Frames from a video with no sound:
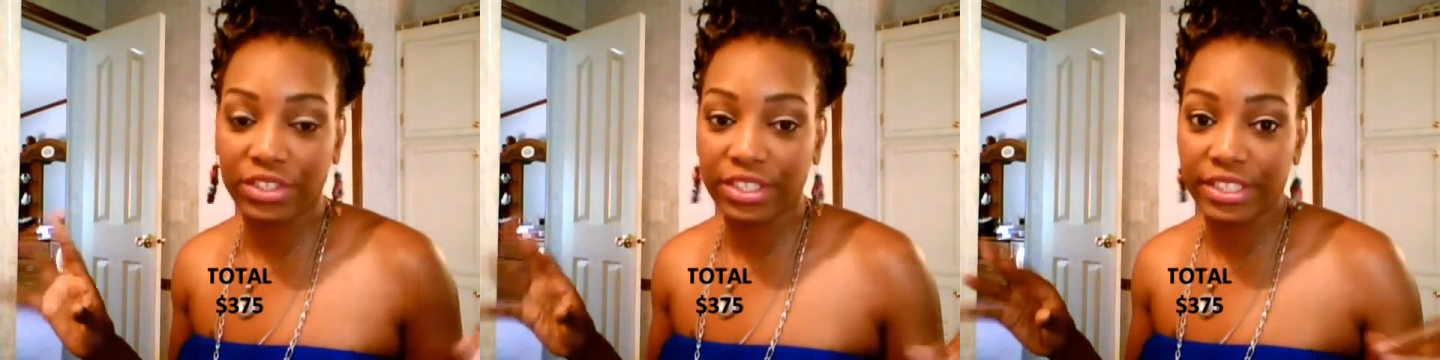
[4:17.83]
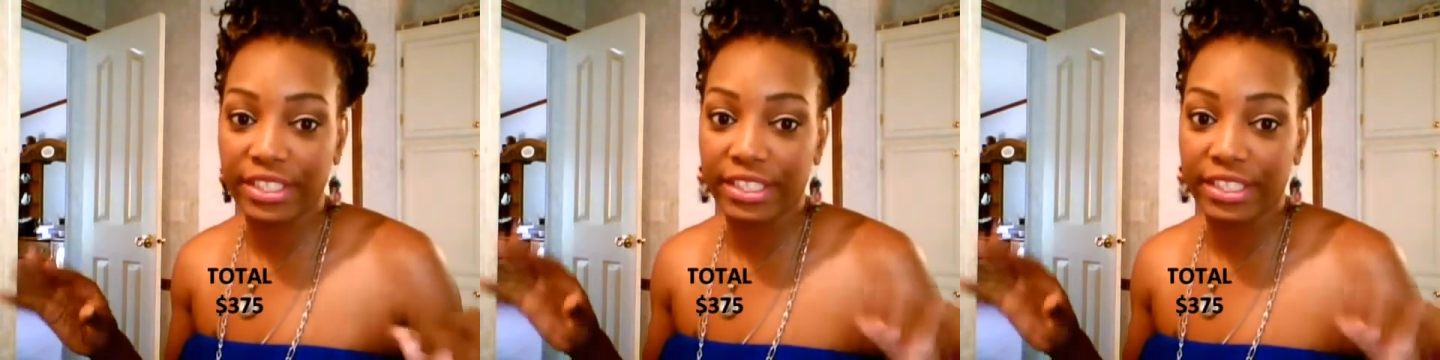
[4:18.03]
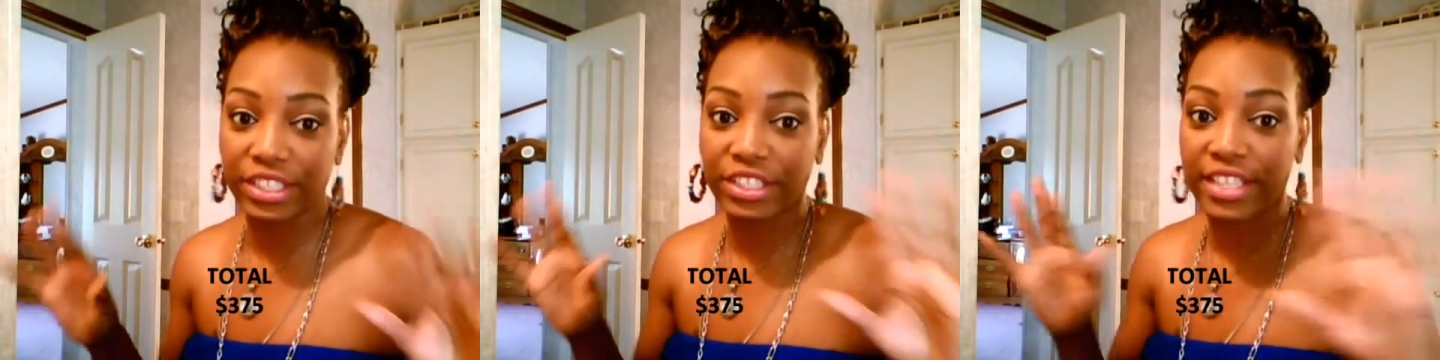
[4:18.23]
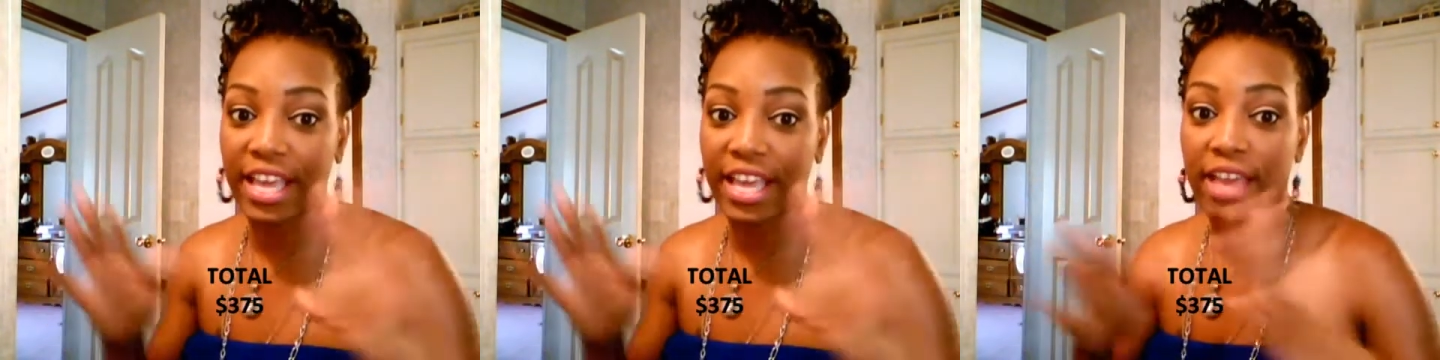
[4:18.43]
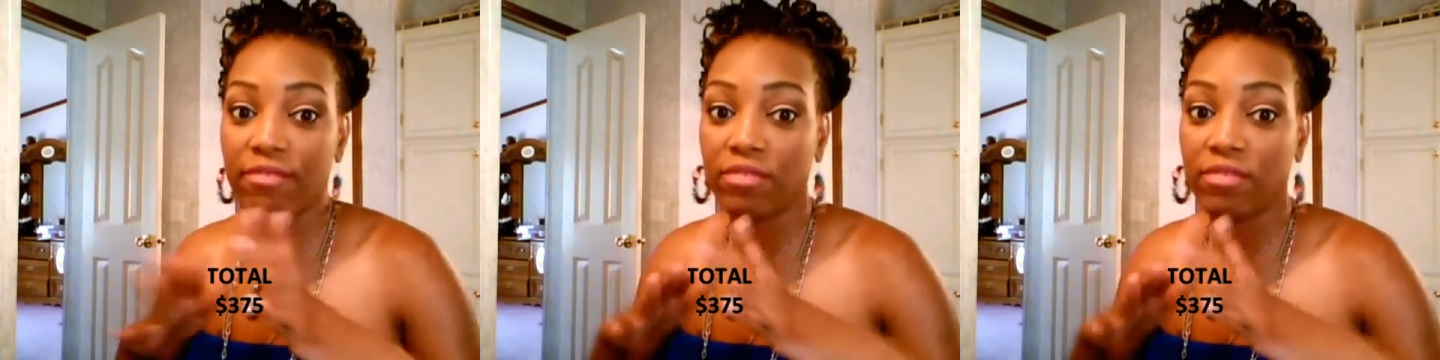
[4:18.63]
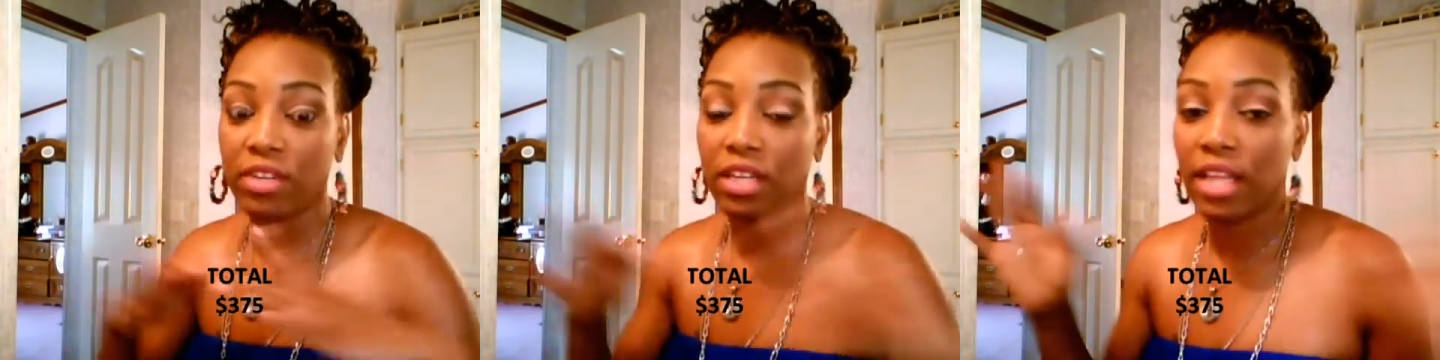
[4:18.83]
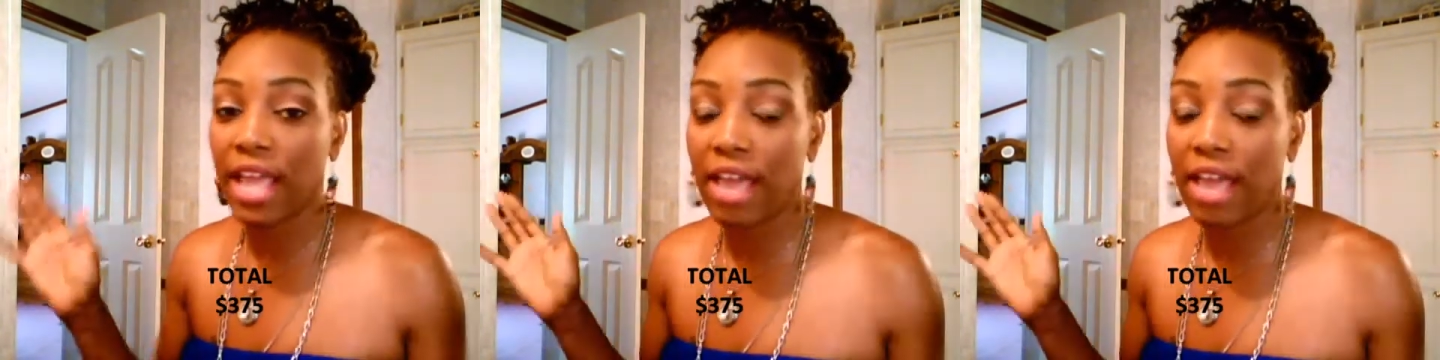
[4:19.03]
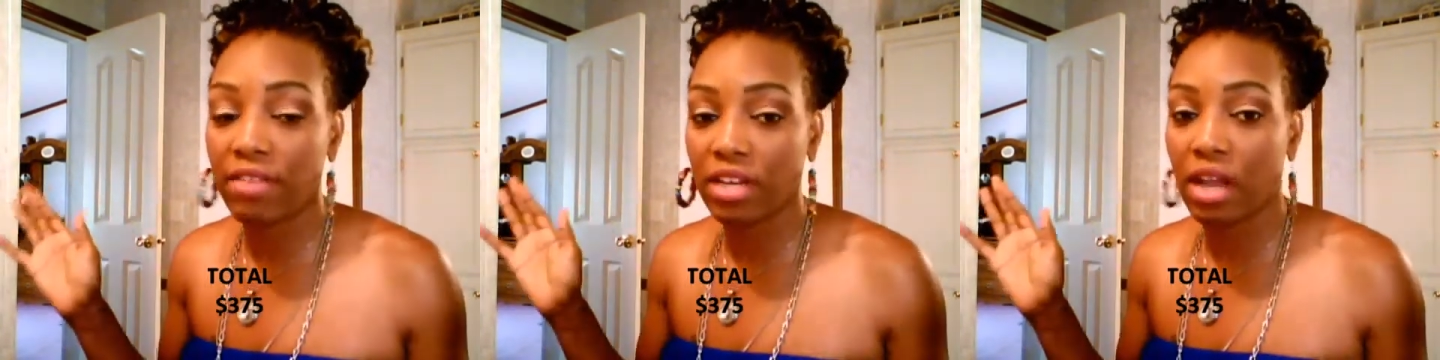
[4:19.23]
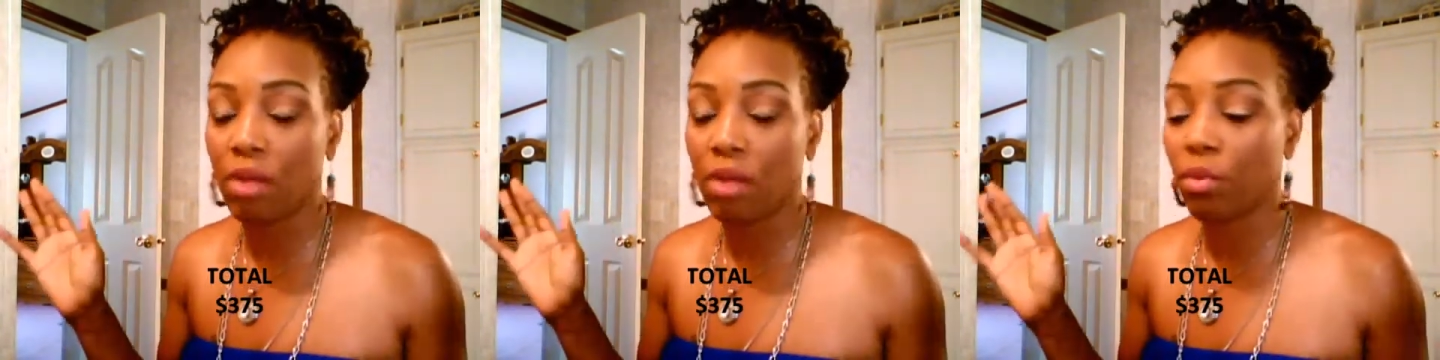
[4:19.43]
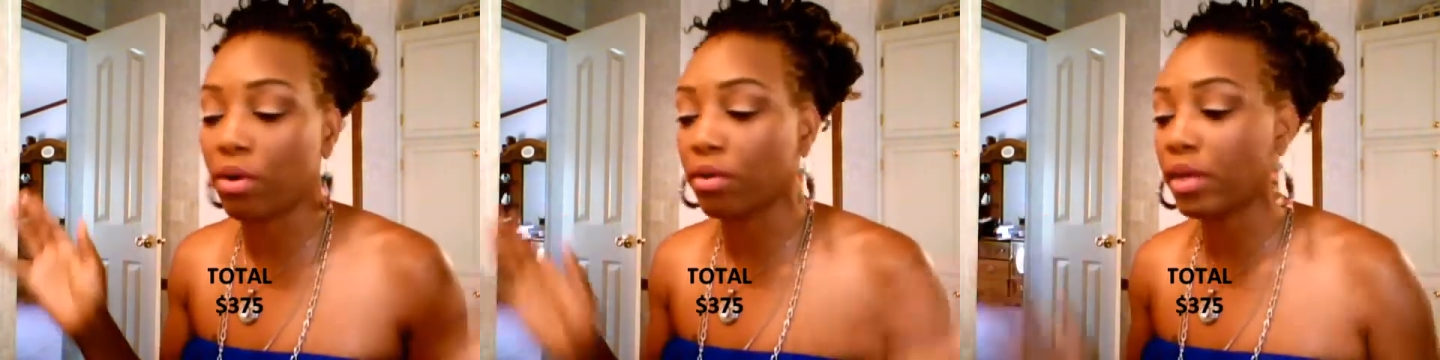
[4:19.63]
to just have have it not
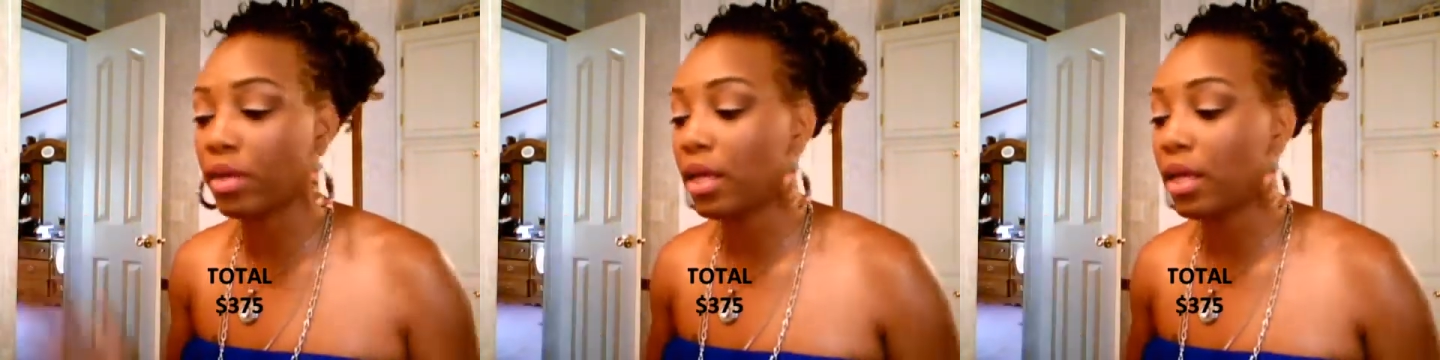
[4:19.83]
work.